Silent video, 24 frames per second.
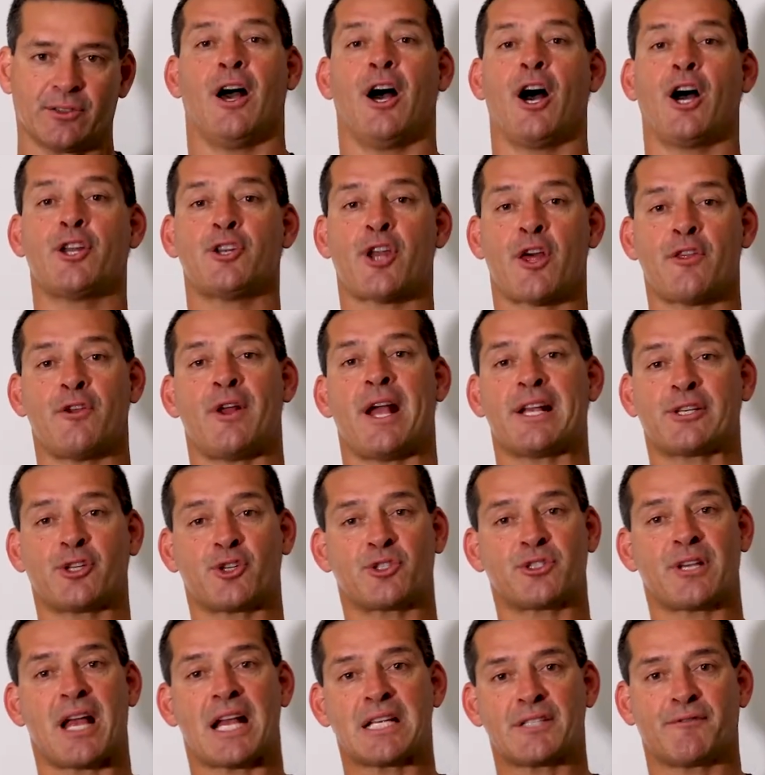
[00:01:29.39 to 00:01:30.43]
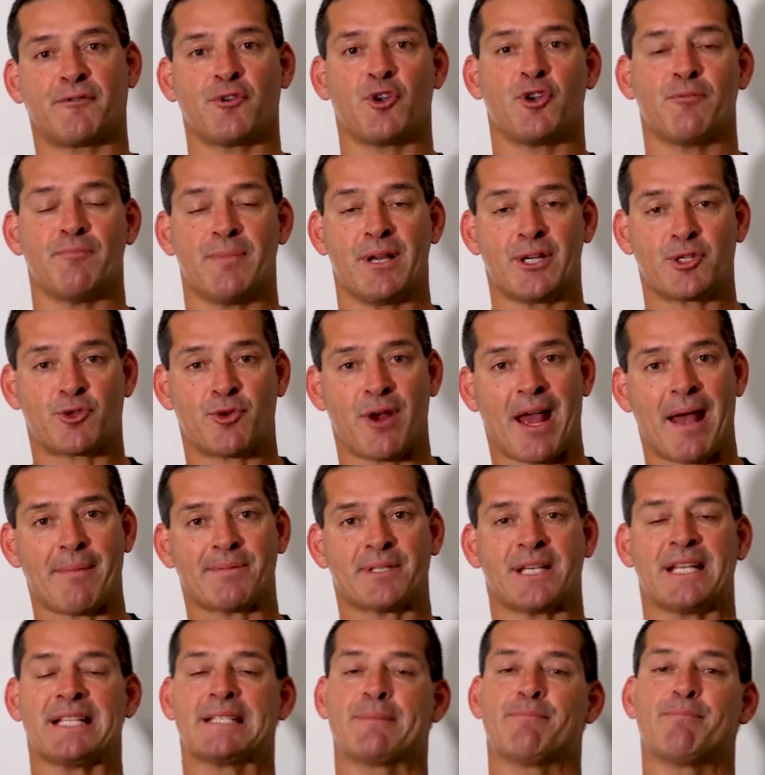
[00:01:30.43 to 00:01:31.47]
Another exercise for your mid traps is